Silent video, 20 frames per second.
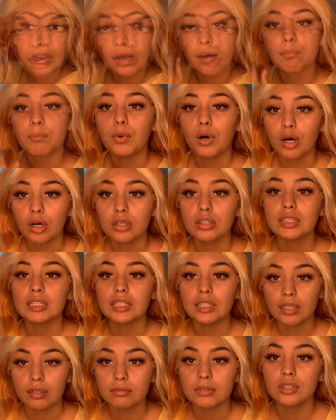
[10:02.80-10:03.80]
balls
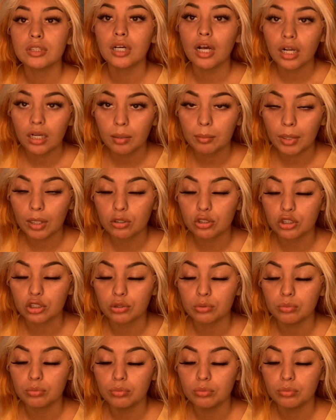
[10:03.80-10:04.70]
enough to talk about you.